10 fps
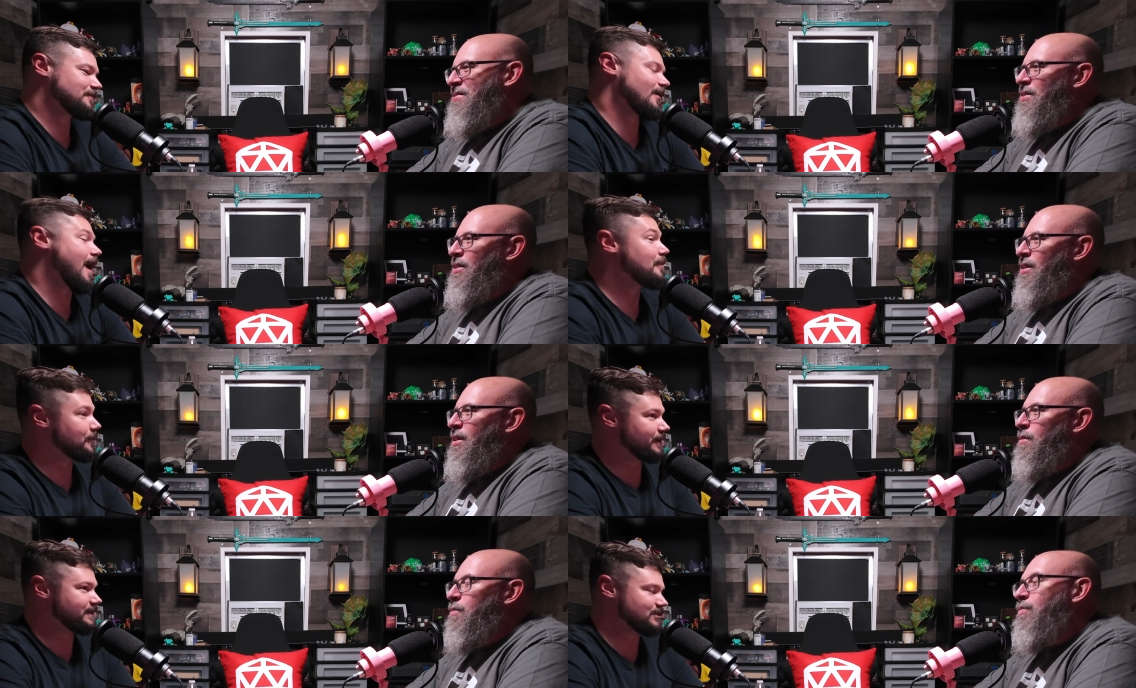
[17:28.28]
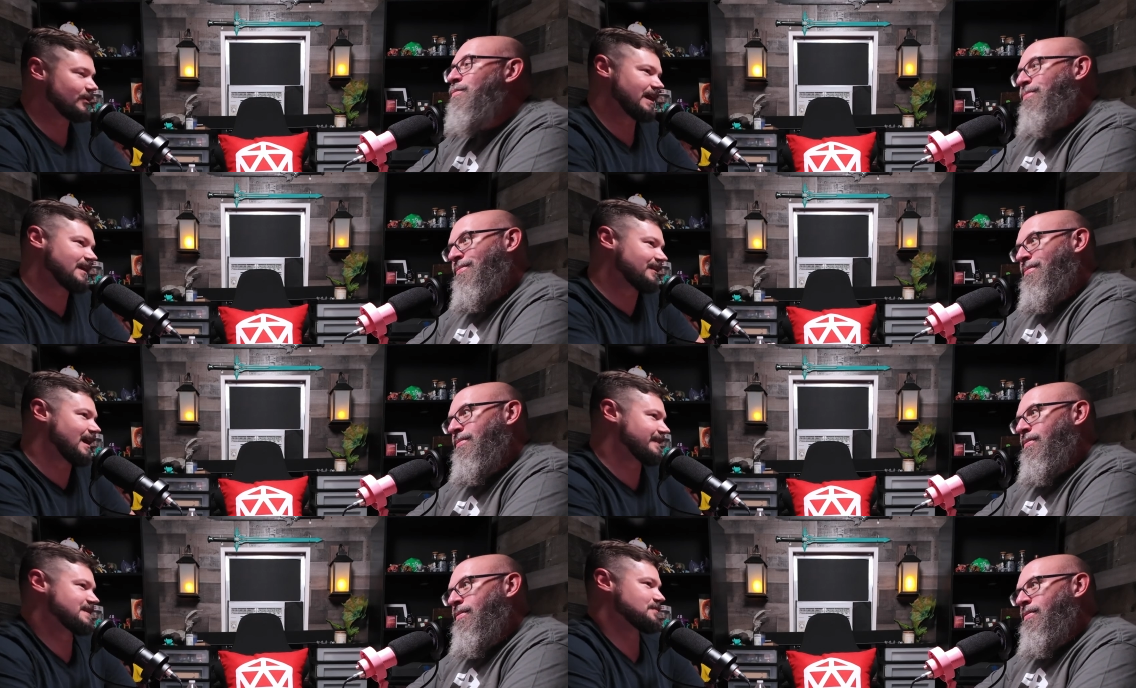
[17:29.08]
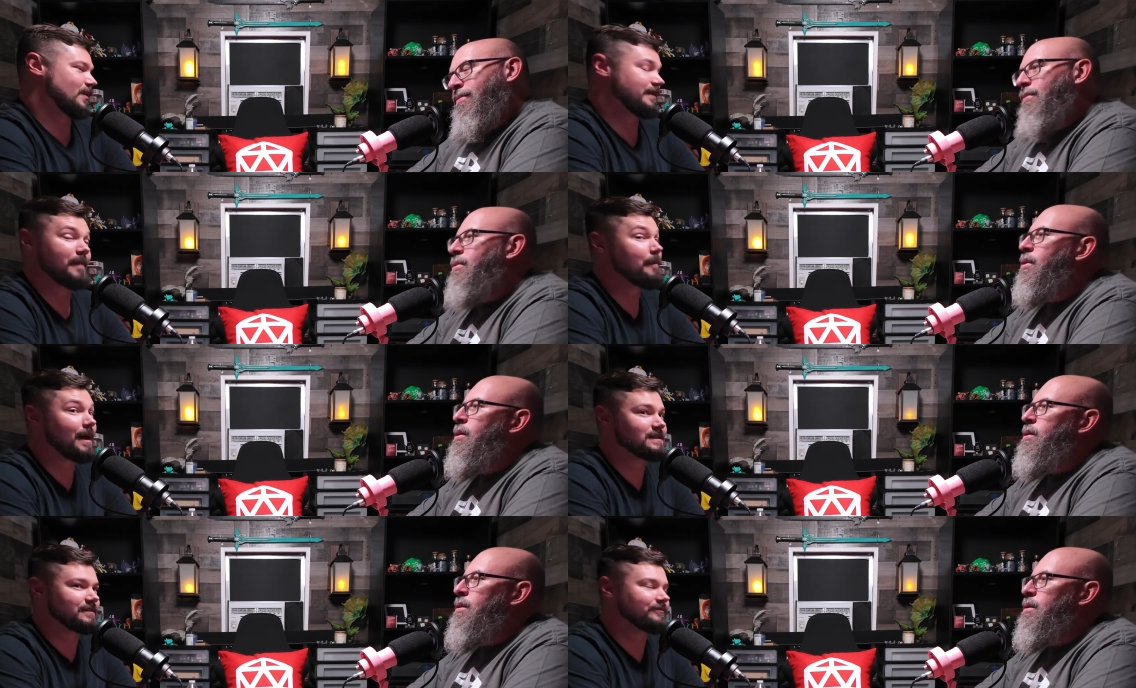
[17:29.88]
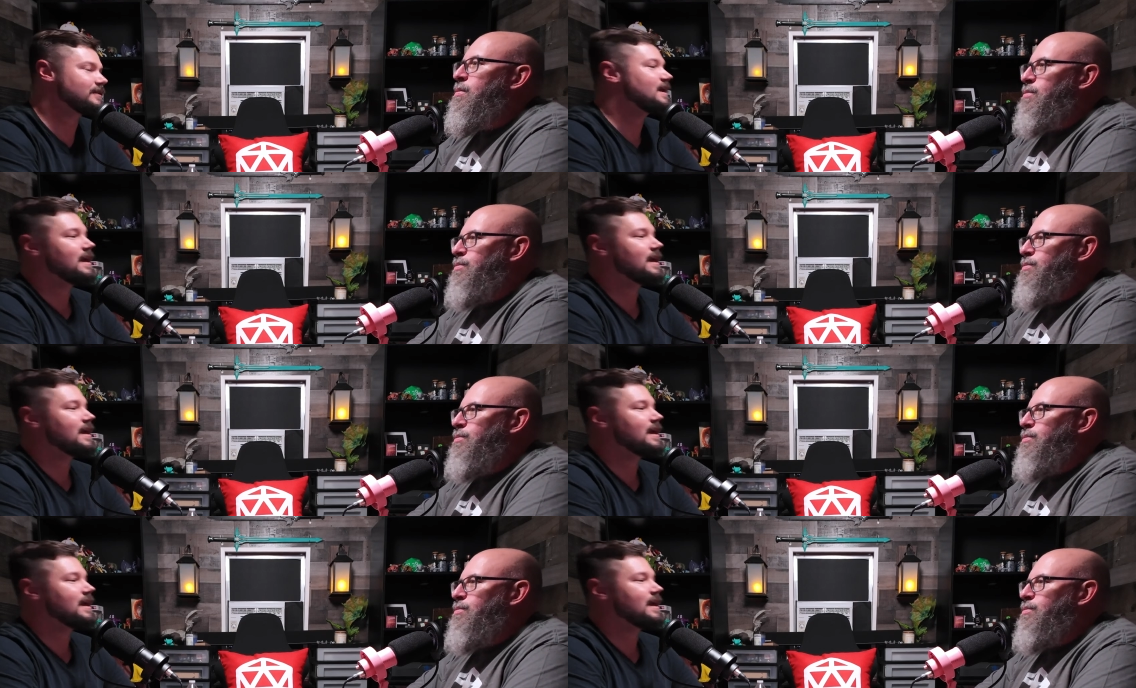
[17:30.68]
Speaker 1: probably sold out online at this point. Not positive.